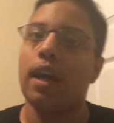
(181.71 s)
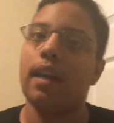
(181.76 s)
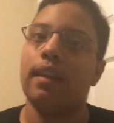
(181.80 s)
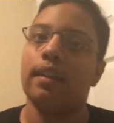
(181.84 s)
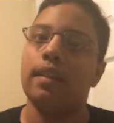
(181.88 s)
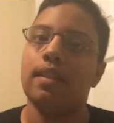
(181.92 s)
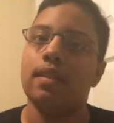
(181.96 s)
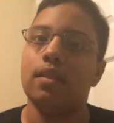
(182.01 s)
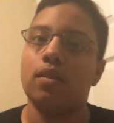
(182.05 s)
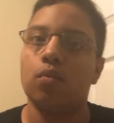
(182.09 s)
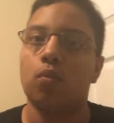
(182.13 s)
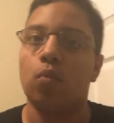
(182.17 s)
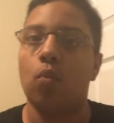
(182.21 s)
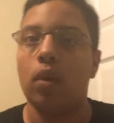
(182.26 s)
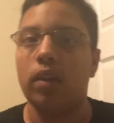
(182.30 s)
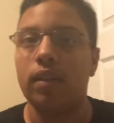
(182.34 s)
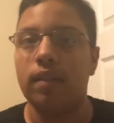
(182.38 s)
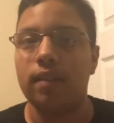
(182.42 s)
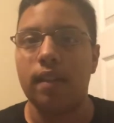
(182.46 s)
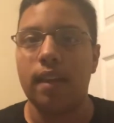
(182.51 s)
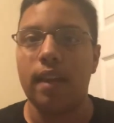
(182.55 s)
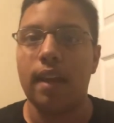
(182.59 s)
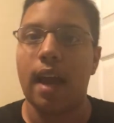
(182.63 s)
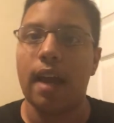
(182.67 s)
at least one
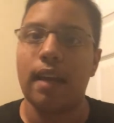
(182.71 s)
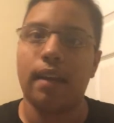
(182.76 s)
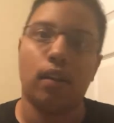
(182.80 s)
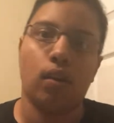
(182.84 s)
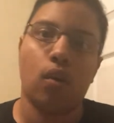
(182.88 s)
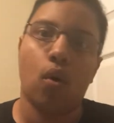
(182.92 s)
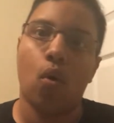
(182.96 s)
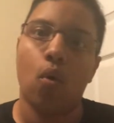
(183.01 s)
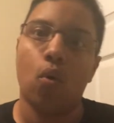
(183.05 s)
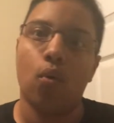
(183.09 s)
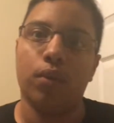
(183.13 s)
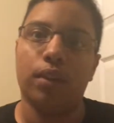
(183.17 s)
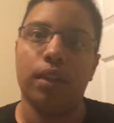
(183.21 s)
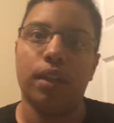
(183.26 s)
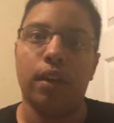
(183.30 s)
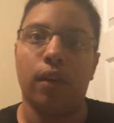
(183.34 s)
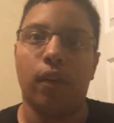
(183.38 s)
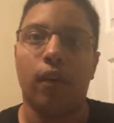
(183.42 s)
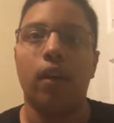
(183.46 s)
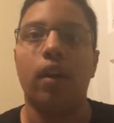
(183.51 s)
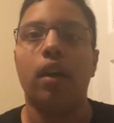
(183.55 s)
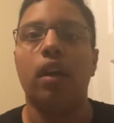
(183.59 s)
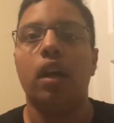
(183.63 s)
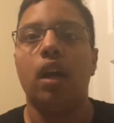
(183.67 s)
day out of the whole
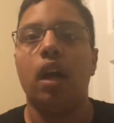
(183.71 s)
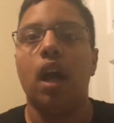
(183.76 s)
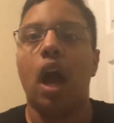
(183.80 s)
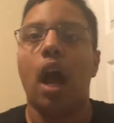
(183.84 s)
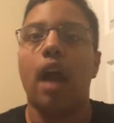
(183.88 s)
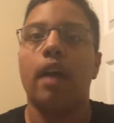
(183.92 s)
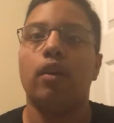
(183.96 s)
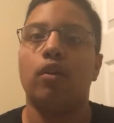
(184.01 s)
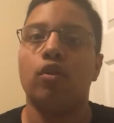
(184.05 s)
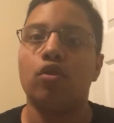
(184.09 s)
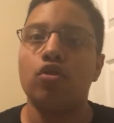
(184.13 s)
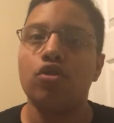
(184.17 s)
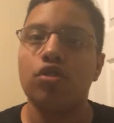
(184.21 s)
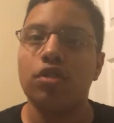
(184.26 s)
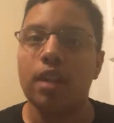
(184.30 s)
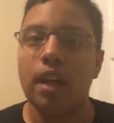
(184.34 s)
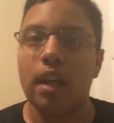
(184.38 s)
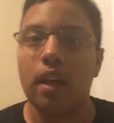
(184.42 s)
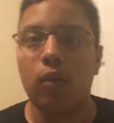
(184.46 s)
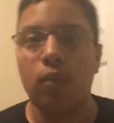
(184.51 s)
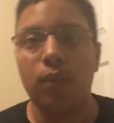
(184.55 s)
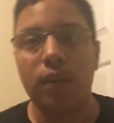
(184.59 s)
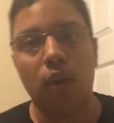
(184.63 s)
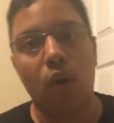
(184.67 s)
year. I
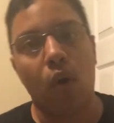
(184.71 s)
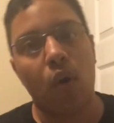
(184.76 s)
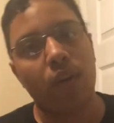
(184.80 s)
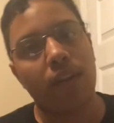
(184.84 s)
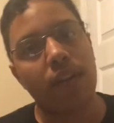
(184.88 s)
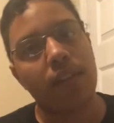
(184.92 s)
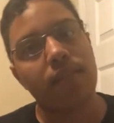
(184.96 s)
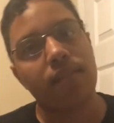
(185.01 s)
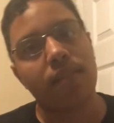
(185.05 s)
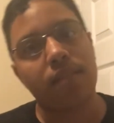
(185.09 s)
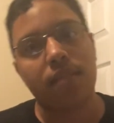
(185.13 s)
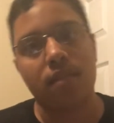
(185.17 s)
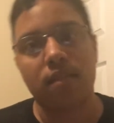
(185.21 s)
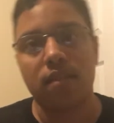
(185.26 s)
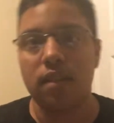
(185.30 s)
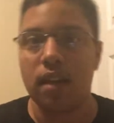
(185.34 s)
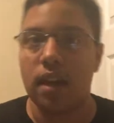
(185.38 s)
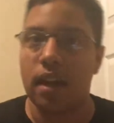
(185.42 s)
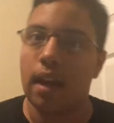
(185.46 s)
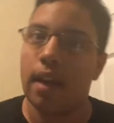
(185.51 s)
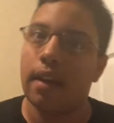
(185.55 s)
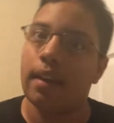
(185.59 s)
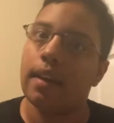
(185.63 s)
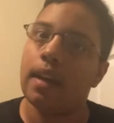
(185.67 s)
understand we all get
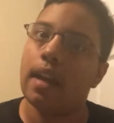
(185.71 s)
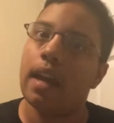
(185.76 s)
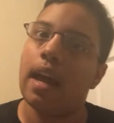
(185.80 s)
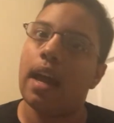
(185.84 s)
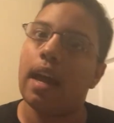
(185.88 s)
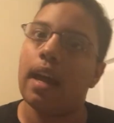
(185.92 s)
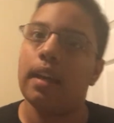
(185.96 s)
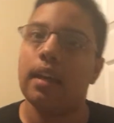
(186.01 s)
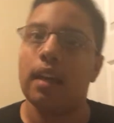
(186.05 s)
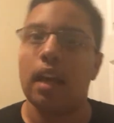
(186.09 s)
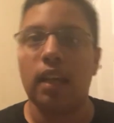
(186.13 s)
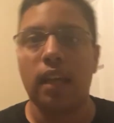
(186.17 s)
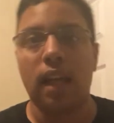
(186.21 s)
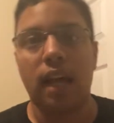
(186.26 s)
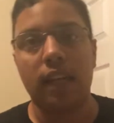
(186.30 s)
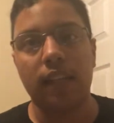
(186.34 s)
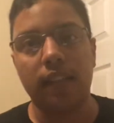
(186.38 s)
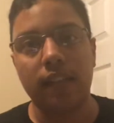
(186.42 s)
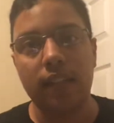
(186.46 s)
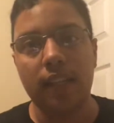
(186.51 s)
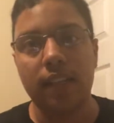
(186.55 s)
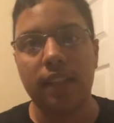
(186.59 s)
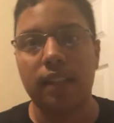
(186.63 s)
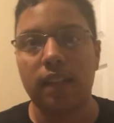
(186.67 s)
sick and a lot of
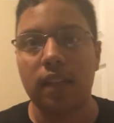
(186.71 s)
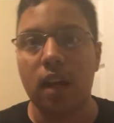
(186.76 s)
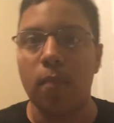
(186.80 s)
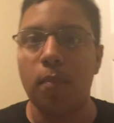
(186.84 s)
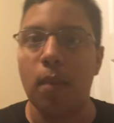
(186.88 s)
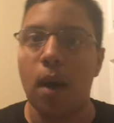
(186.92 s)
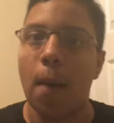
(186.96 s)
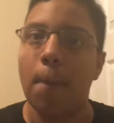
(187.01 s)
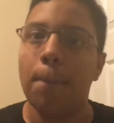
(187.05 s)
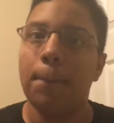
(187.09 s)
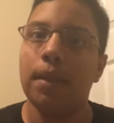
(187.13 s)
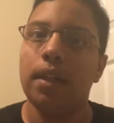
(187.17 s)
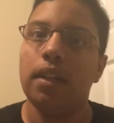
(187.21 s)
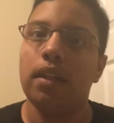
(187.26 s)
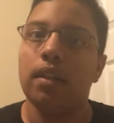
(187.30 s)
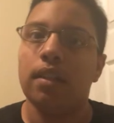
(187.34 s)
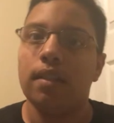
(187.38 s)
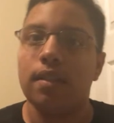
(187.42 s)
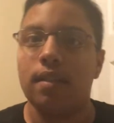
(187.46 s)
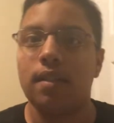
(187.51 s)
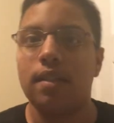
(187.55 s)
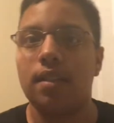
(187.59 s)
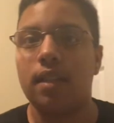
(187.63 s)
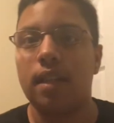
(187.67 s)
things come up.
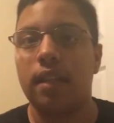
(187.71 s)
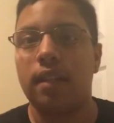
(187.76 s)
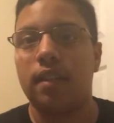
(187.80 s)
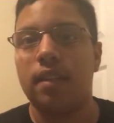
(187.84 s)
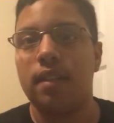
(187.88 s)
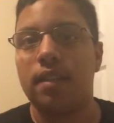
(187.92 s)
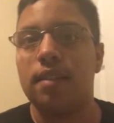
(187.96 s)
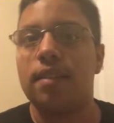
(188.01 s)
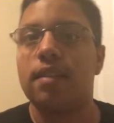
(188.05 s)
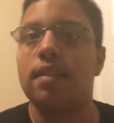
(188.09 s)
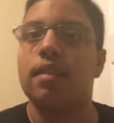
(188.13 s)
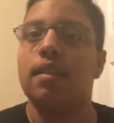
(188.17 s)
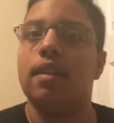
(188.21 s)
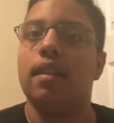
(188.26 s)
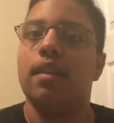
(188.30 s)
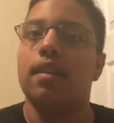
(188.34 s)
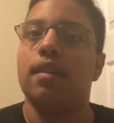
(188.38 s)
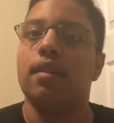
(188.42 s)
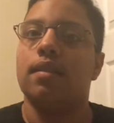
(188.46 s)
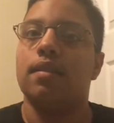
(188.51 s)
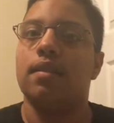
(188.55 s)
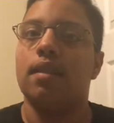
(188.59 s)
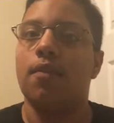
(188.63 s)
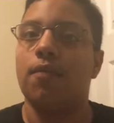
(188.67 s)
Sickness,
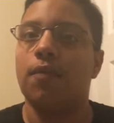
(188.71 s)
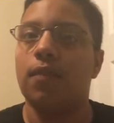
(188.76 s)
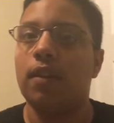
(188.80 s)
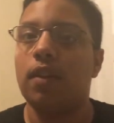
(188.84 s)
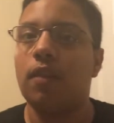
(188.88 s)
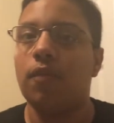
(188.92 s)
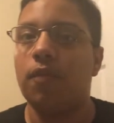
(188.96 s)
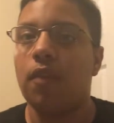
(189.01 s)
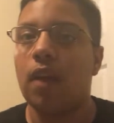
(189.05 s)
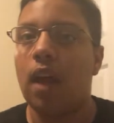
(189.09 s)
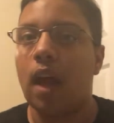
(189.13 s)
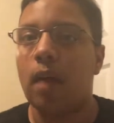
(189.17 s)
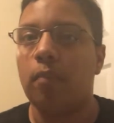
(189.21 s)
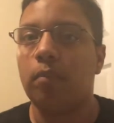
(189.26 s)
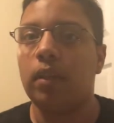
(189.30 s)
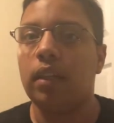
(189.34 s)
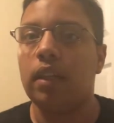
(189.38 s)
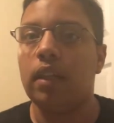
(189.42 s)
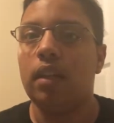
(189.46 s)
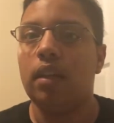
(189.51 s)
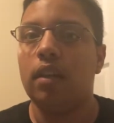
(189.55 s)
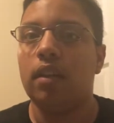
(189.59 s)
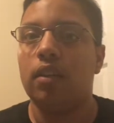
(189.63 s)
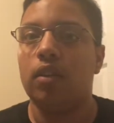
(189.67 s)
death in the
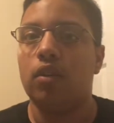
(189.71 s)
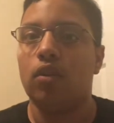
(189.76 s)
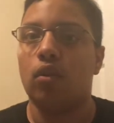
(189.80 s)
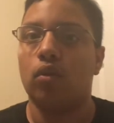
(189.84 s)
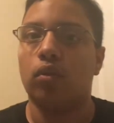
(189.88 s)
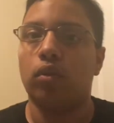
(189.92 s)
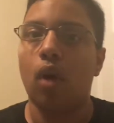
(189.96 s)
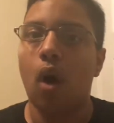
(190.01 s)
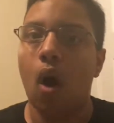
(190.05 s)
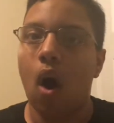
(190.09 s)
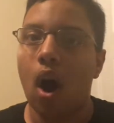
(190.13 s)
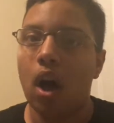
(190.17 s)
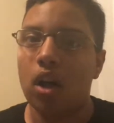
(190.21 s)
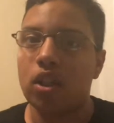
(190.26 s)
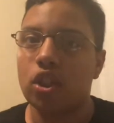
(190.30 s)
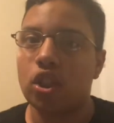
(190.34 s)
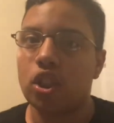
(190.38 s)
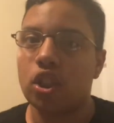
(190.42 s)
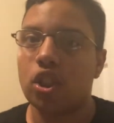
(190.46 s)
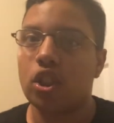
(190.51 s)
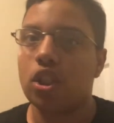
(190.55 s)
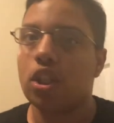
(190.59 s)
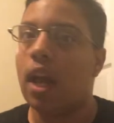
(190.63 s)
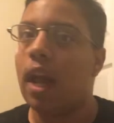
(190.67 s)
family, your
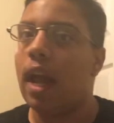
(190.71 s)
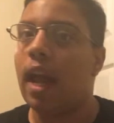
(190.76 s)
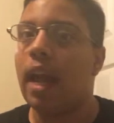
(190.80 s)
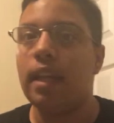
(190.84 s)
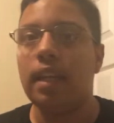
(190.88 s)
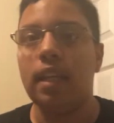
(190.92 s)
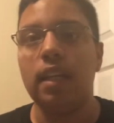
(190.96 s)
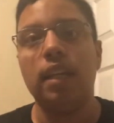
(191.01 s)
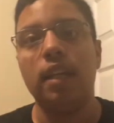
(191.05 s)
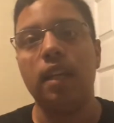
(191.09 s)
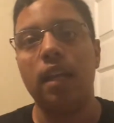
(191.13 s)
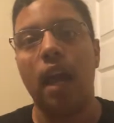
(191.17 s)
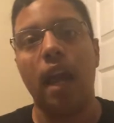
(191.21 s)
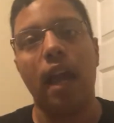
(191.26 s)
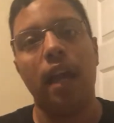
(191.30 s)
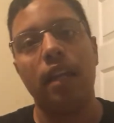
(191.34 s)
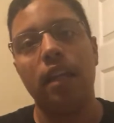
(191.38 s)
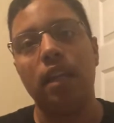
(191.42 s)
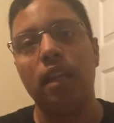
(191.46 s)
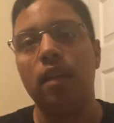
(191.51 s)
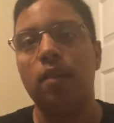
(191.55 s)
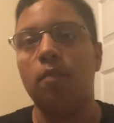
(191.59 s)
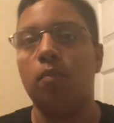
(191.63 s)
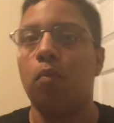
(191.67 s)
loss, any,
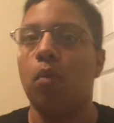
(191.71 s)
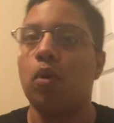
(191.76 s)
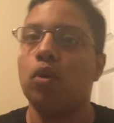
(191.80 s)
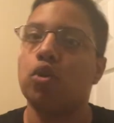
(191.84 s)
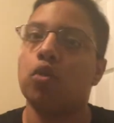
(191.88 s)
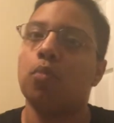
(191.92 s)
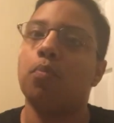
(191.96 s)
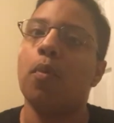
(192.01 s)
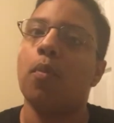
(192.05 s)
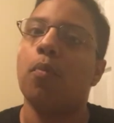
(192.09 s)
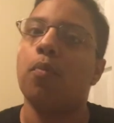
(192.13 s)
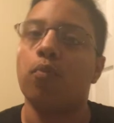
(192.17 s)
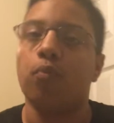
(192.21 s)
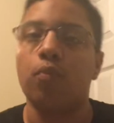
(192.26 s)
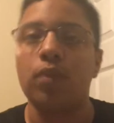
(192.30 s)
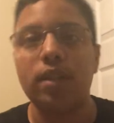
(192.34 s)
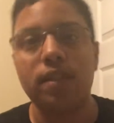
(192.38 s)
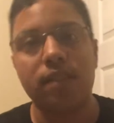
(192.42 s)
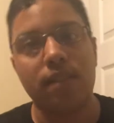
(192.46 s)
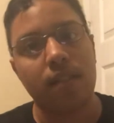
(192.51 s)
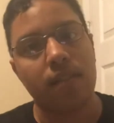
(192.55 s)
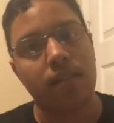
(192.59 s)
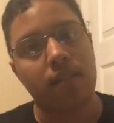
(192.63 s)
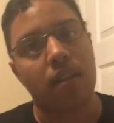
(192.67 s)
any multiple
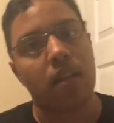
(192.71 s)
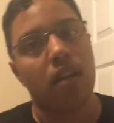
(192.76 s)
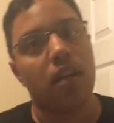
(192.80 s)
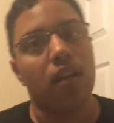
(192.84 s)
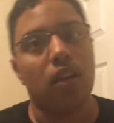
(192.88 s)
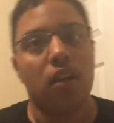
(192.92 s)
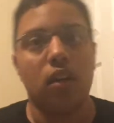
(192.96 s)
reasons